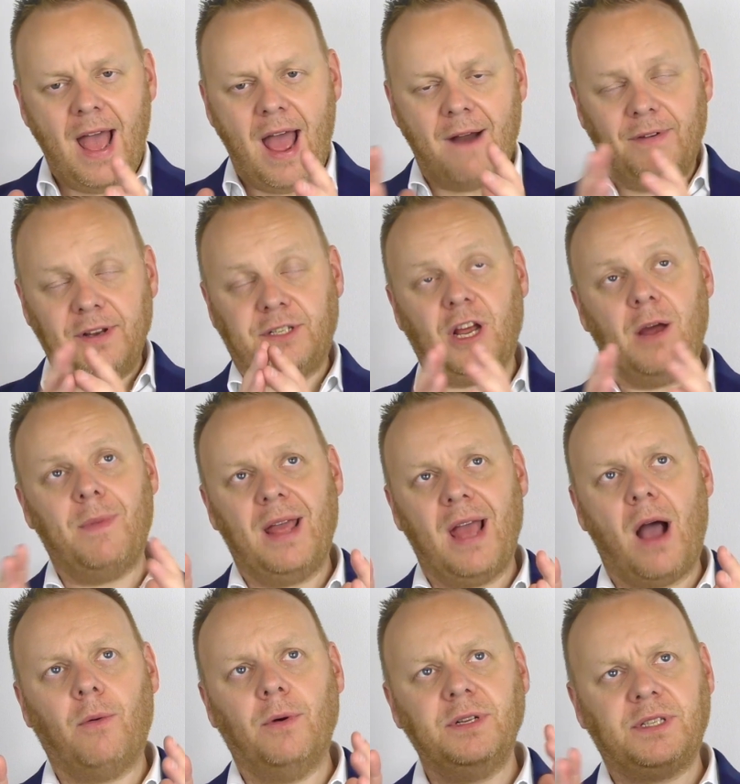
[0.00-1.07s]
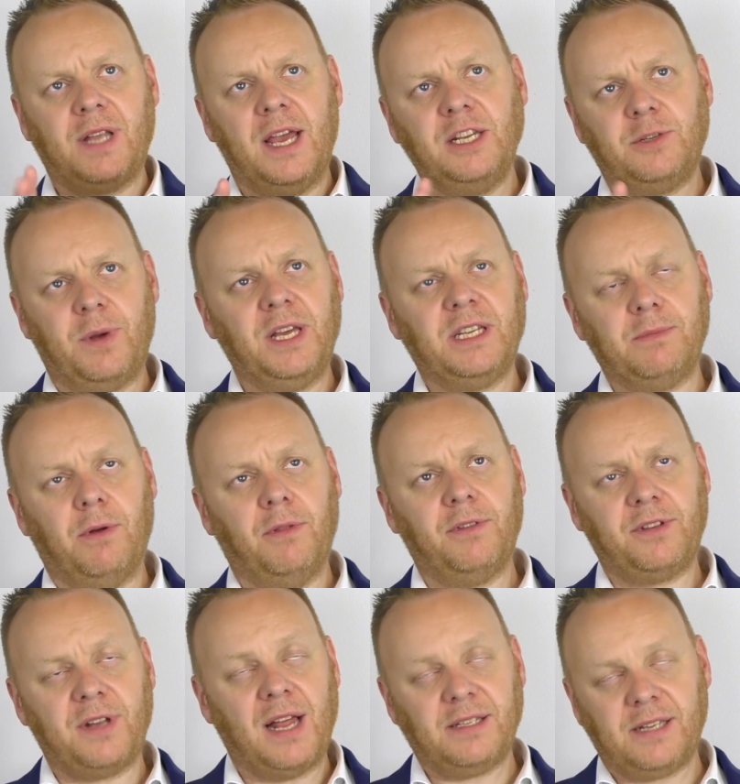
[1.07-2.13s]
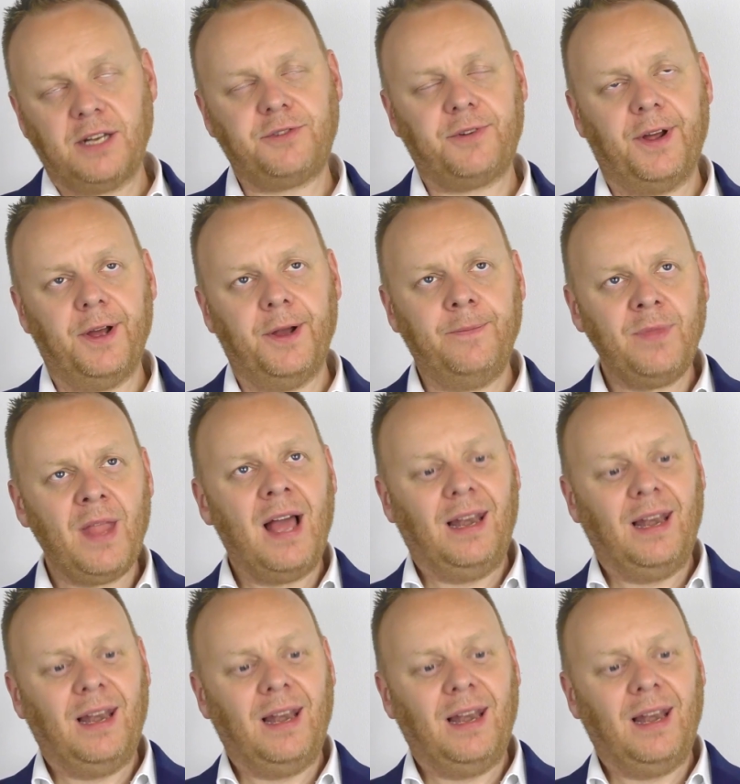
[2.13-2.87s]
every so many hours, days, weeks, months, etc.